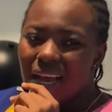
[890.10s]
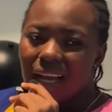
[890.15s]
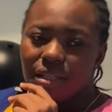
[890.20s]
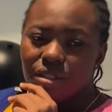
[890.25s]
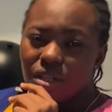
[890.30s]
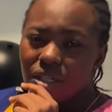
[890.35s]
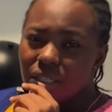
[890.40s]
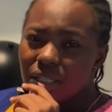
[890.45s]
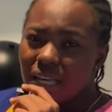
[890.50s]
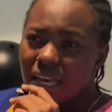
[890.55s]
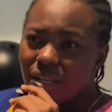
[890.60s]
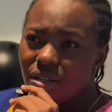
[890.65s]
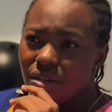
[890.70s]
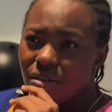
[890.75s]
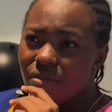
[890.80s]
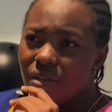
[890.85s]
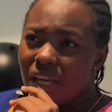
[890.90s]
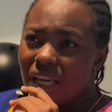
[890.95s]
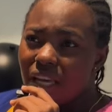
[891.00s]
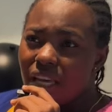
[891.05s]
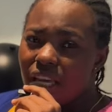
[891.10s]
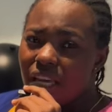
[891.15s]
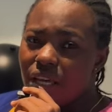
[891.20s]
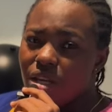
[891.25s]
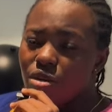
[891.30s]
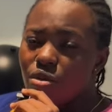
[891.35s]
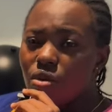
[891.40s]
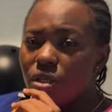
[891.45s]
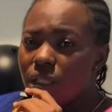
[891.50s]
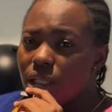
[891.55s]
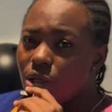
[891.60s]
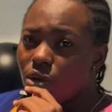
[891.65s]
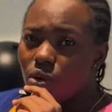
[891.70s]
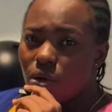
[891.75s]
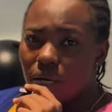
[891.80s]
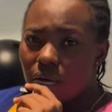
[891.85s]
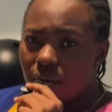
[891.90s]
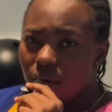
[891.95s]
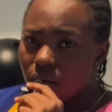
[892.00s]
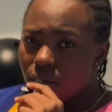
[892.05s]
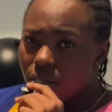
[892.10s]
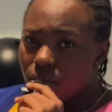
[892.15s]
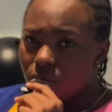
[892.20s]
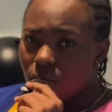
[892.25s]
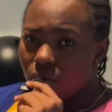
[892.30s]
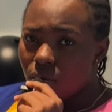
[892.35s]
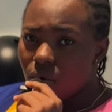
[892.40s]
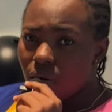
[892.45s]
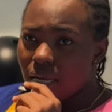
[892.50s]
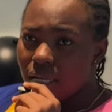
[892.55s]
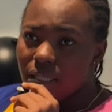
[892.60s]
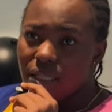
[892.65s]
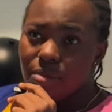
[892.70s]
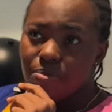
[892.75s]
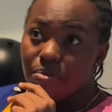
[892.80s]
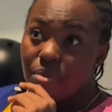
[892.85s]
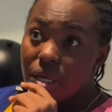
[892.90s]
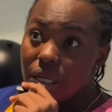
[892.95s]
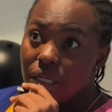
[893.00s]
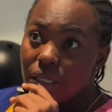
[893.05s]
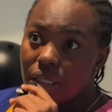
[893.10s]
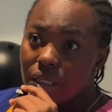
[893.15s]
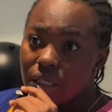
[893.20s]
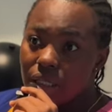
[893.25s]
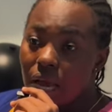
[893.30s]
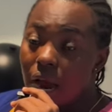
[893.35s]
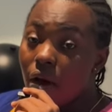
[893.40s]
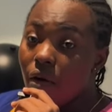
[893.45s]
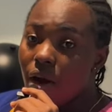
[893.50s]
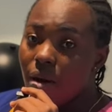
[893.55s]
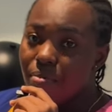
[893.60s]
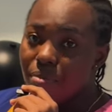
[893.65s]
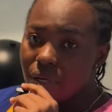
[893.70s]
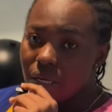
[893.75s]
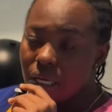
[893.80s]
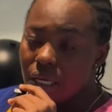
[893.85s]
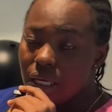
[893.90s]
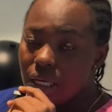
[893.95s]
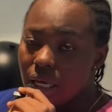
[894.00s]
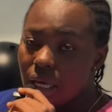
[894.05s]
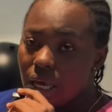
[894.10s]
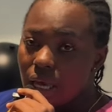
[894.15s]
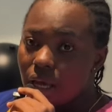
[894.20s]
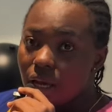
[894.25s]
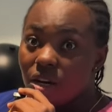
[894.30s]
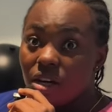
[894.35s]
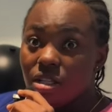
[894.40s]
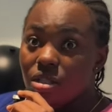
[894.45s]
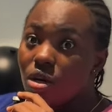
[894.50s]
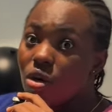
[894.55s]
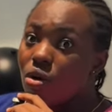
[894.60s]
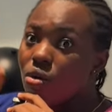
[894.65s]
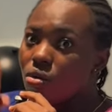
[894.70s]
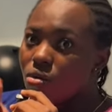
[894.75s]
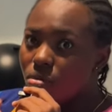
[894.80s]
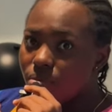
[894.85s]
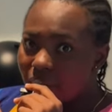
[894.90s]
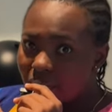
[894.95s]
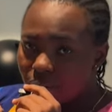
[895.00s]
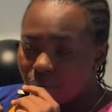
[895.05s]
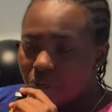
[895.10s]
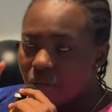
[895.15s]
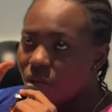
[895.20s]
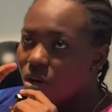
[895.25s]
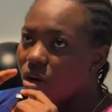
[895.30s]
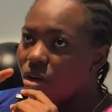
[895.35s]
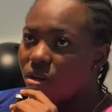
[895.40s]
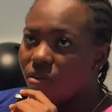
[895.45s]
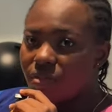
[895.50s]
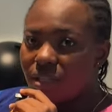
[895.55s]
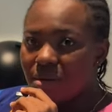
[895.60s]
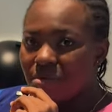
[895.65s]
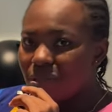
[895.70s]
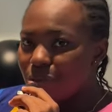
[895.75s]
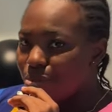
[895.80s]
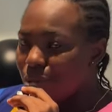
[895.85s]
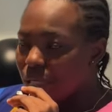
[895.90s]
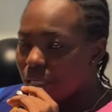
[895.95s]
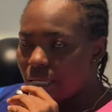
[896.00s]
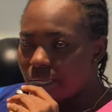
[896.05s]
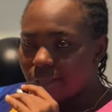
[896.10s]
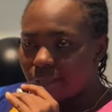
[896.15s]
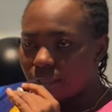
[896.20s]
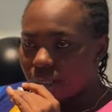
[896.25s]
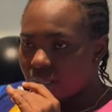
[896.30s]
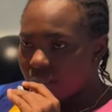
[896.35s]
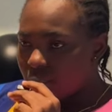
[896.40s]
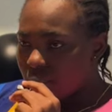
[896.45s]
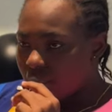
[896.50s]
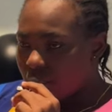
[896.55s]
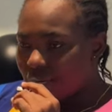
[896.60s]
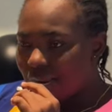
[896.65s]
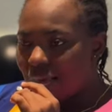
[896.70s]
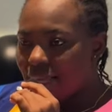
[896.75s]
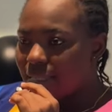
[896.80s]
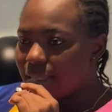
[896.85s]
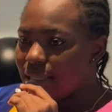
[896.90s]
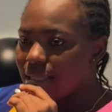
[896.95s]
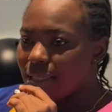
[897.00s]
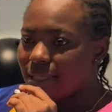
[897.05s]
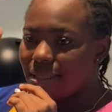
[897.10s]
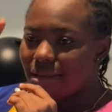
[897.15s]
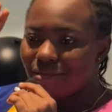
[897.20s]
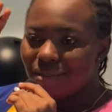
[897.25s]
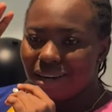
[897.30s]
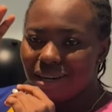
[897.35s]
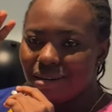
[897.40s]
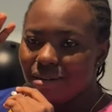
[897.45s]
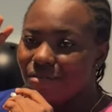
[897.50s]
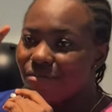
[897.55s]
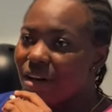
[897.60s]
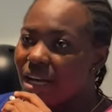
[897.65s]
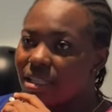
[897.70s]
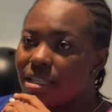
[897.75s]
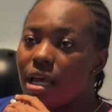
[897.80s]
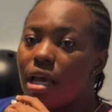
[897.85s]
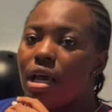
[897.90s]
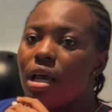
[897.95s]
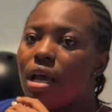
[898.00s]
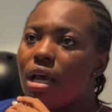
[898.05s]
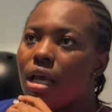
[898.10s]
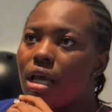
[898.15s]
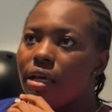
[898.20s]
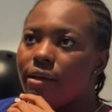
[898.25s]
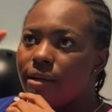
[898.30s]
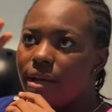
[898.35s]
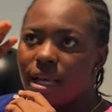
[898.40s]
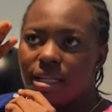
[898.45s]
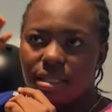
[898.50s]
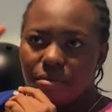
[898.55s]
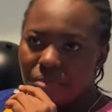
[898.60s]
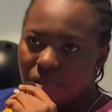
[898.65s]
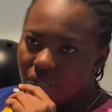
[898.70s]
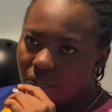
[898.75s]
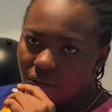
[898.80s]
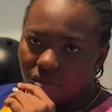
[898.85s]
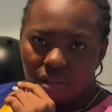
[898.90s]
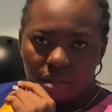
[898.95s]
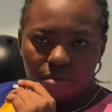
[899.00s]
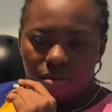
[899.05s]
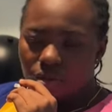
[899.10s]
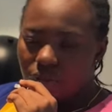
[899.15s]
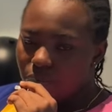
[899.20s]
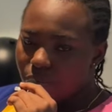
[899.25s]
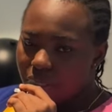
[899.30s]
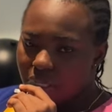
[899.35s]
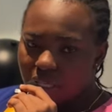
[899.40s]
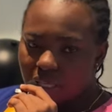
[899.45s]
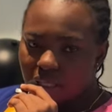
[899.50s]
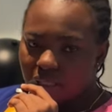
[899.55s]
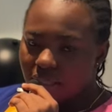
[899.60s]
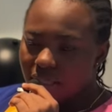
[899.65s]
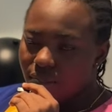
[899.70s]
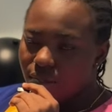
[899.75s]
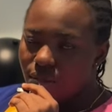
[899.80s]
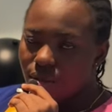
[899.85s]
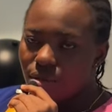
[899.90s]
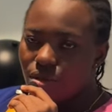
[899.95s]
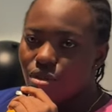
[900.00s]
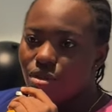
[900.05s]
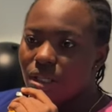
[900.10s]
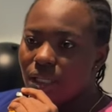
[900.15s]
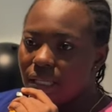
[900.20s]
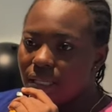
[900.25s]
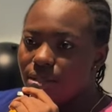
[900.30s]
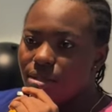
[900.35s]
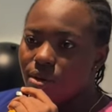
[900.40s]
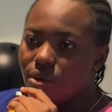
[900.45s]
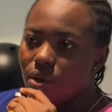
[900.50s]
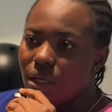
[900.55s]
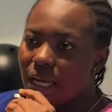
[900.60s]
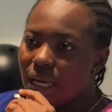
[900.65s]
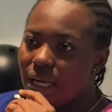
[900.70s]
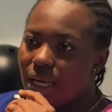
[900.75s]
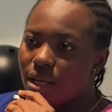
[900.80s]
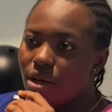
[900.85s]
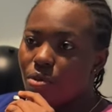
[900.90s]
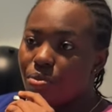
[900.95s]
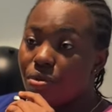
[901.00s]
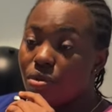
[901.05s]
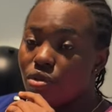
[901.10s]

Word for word: and just kind of, he knows the locals more and speaks Arabic. Because, oh, by the way, not all of them speak English. That is, a, in fact, 80% of them don't speak English. So you need someone that can